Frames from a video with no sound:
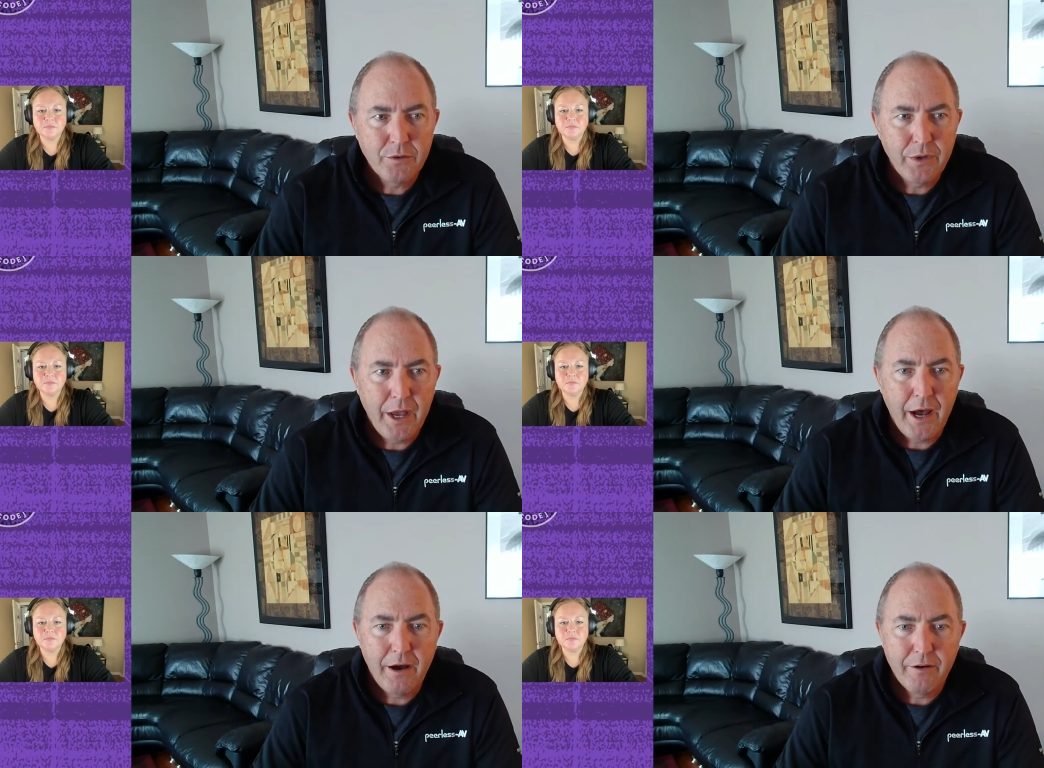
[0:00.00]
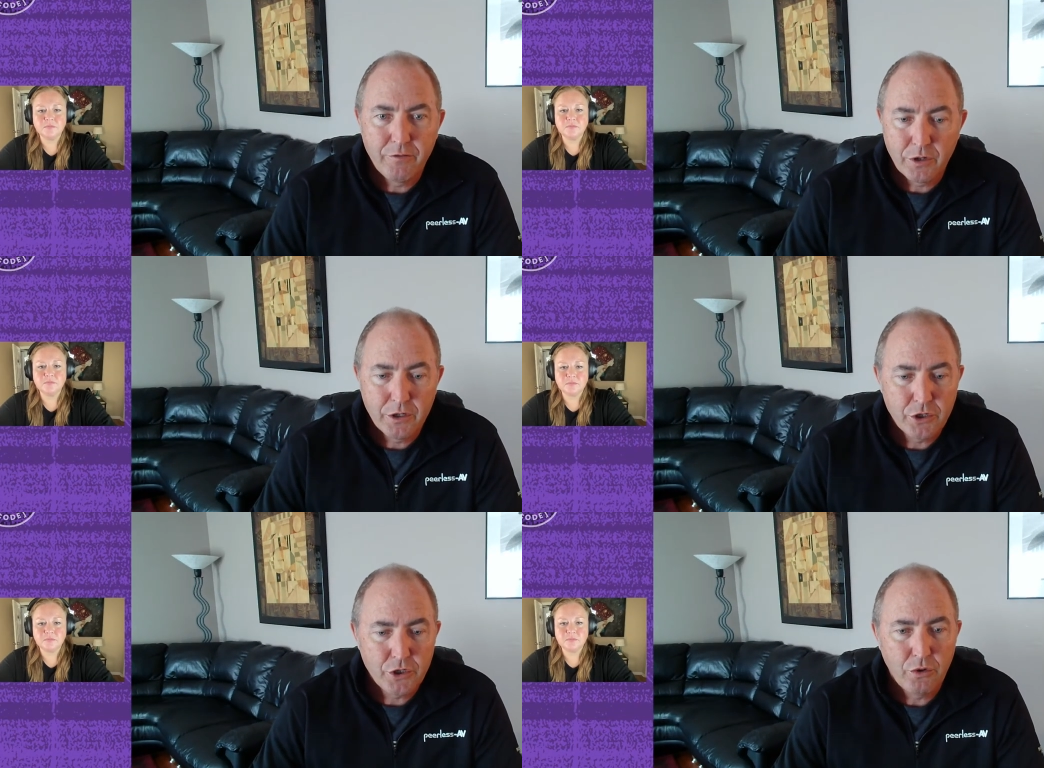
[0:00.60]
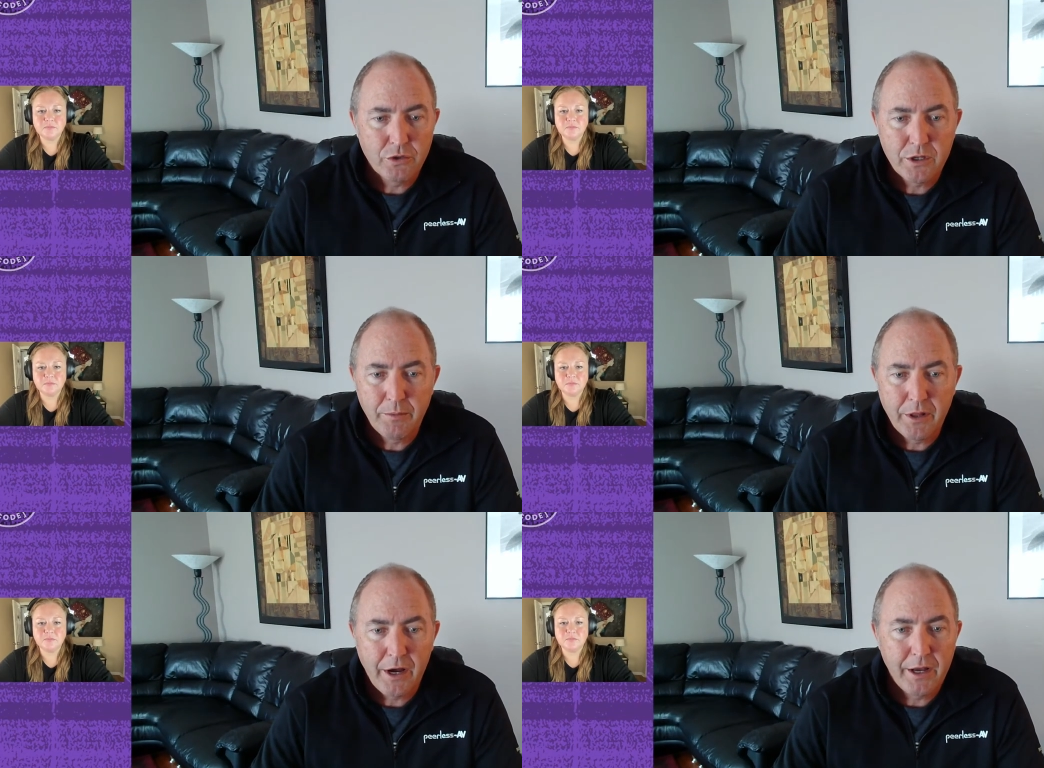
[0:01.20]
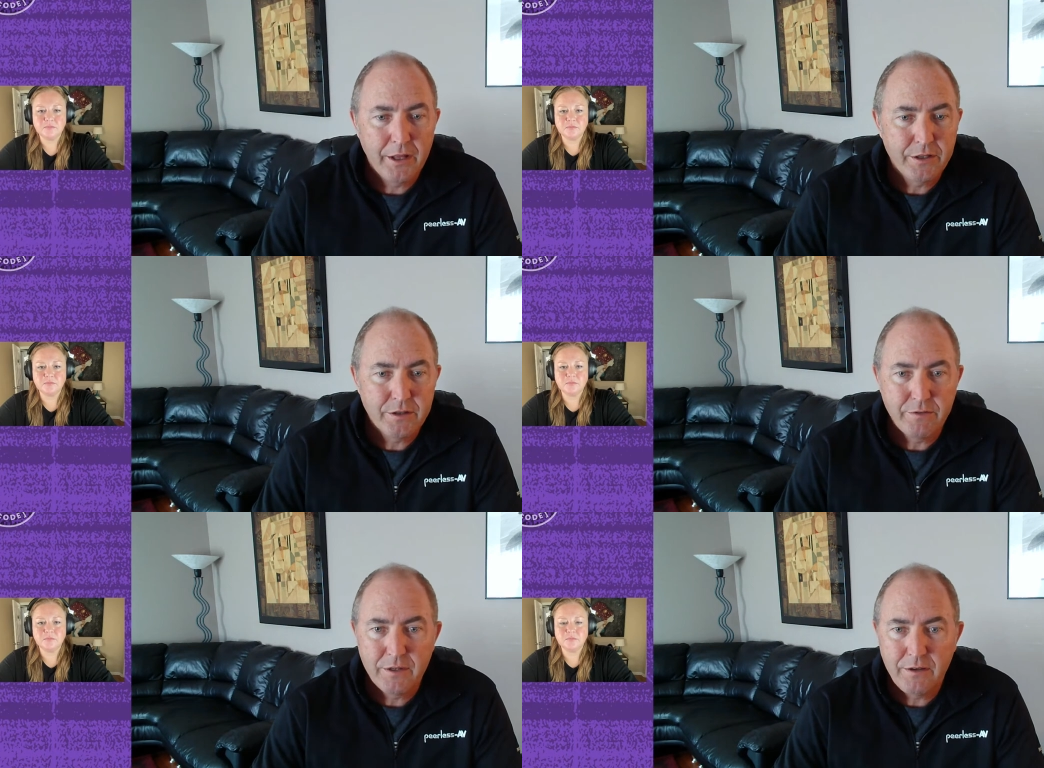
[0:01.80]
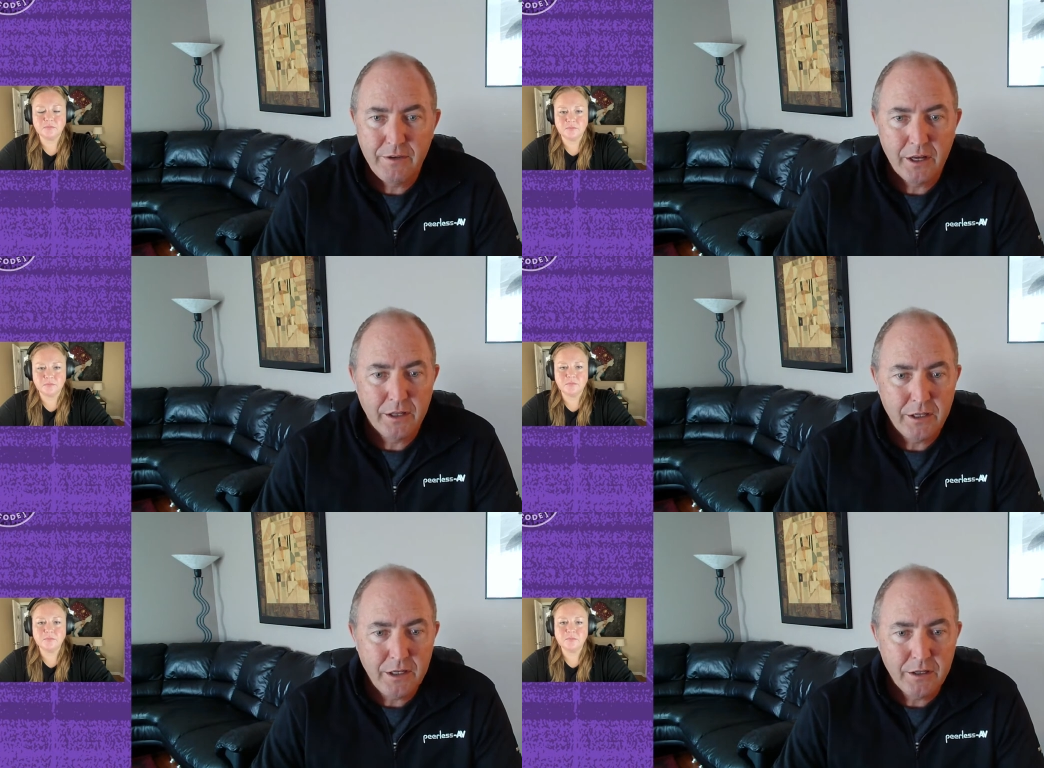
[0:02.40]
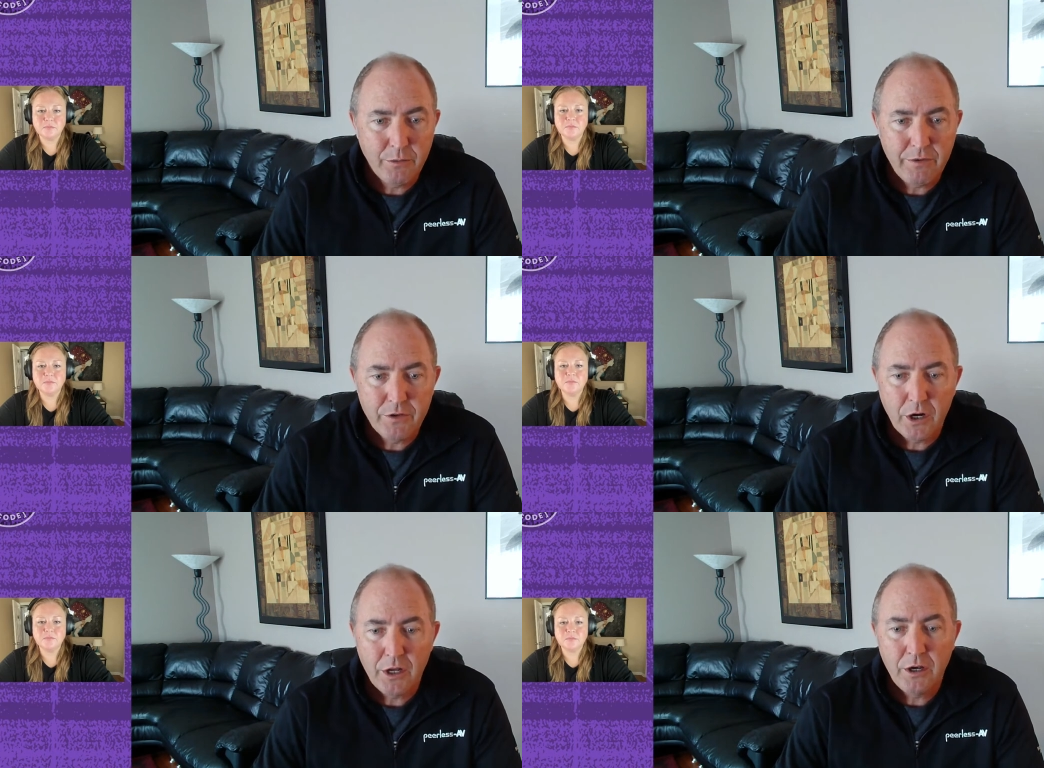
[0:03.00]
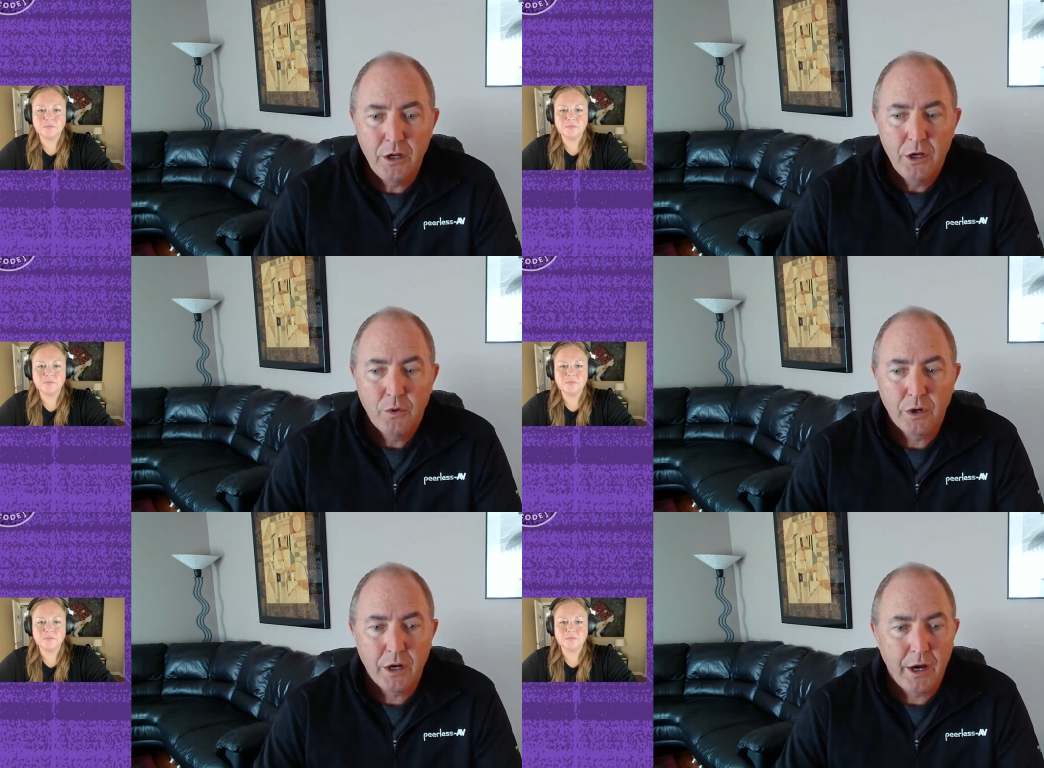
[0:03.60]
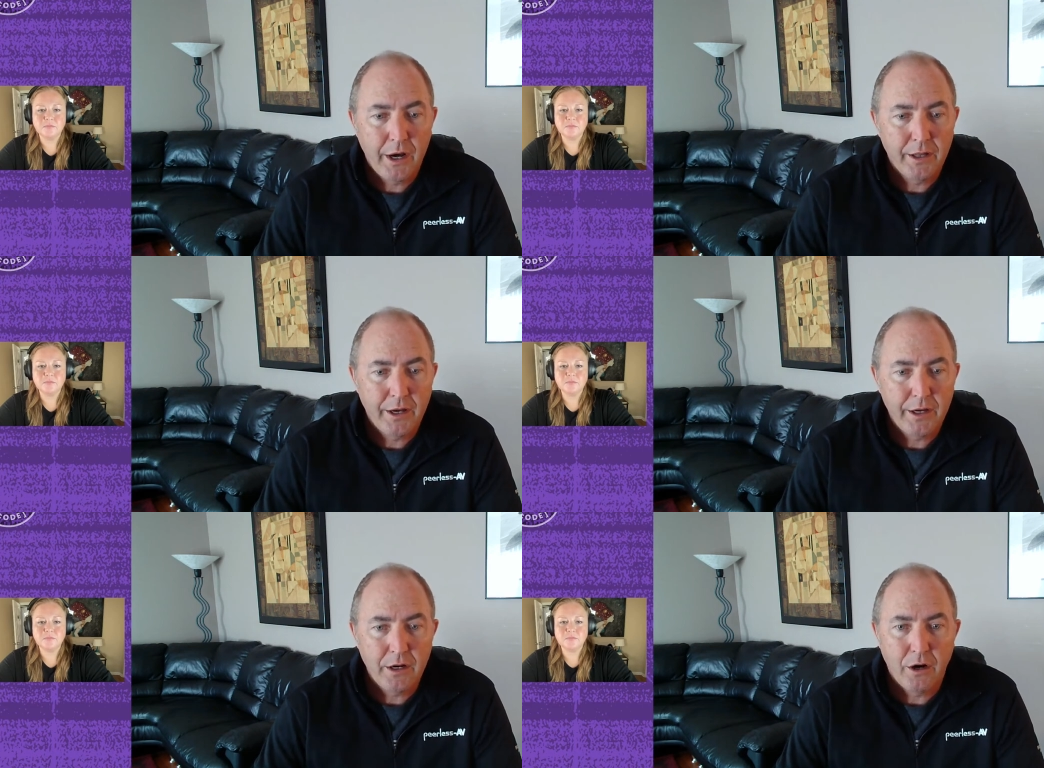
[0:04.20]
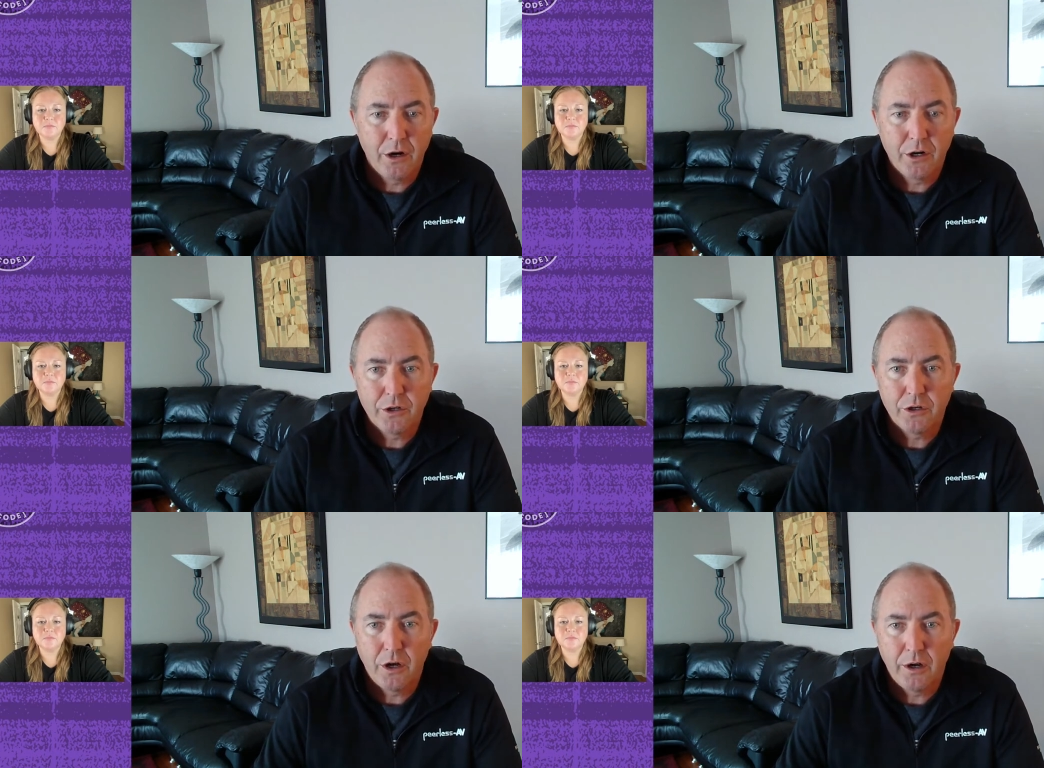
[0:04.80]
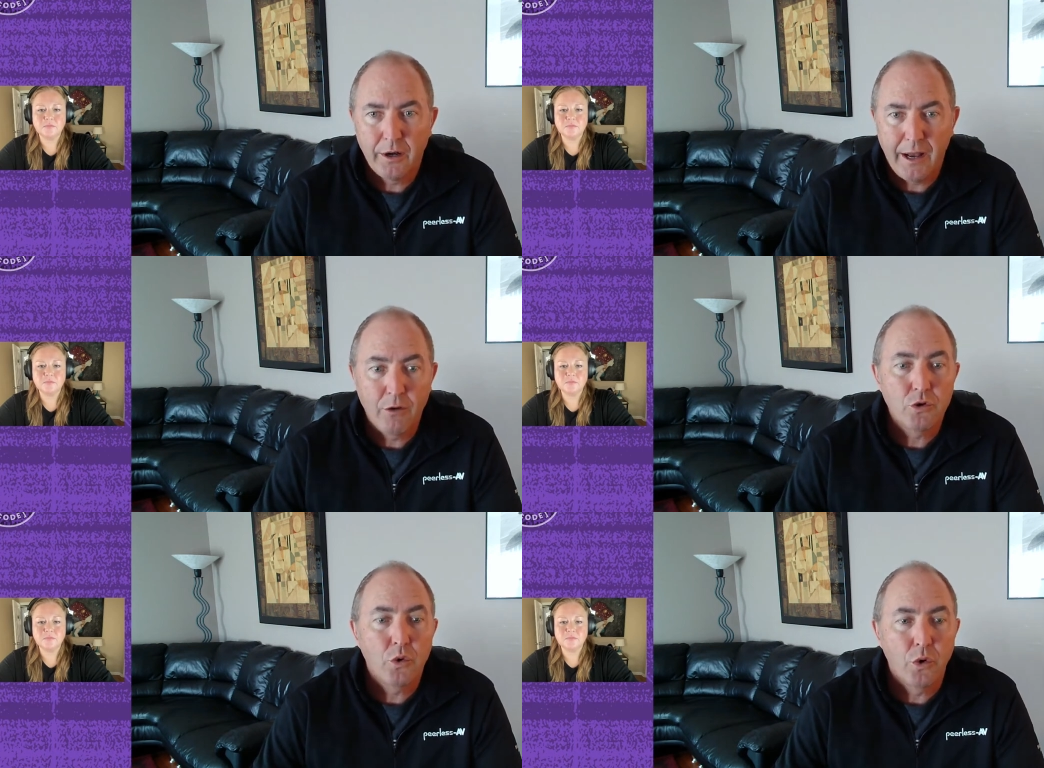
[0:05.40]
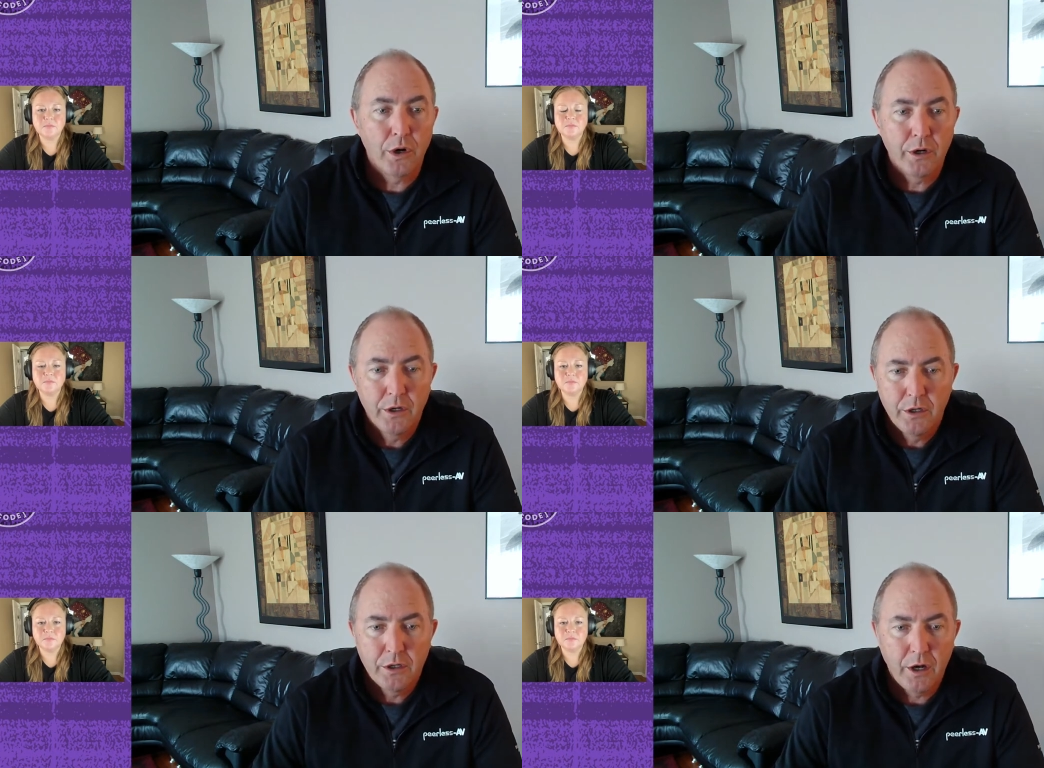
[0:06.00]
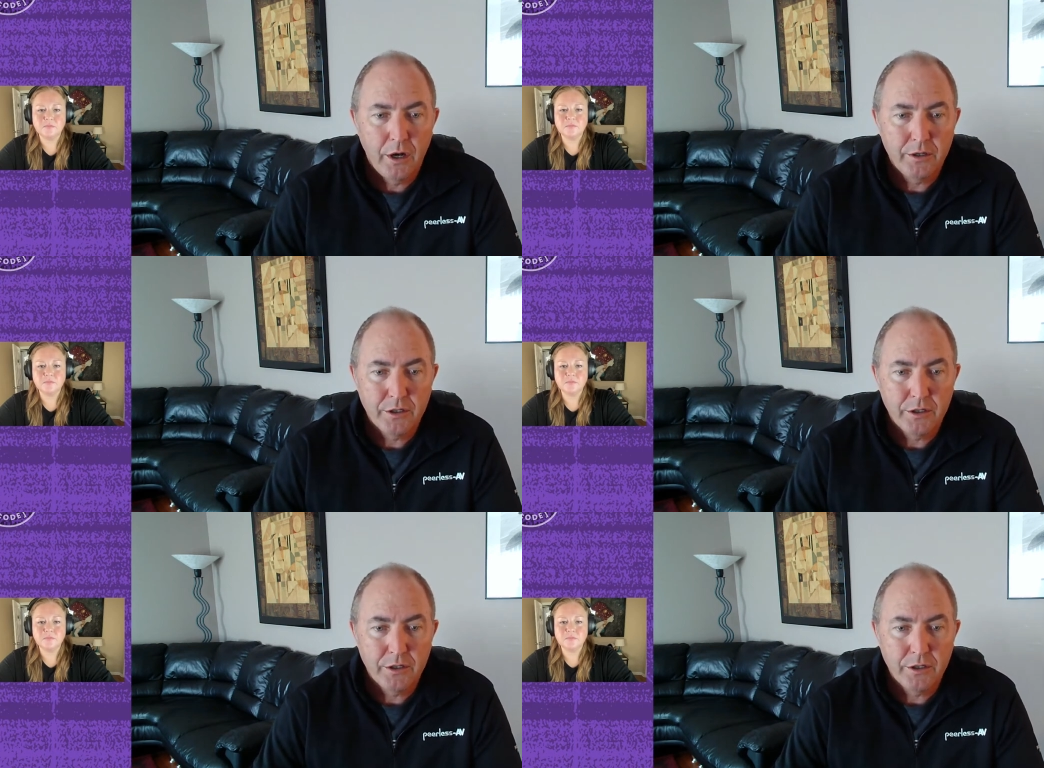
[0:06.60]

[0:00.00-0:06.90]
Speaker 1: that we have. We're going to show some of the highlights of DVLED that we've done. We're going to highlight our uh, outdoor uh,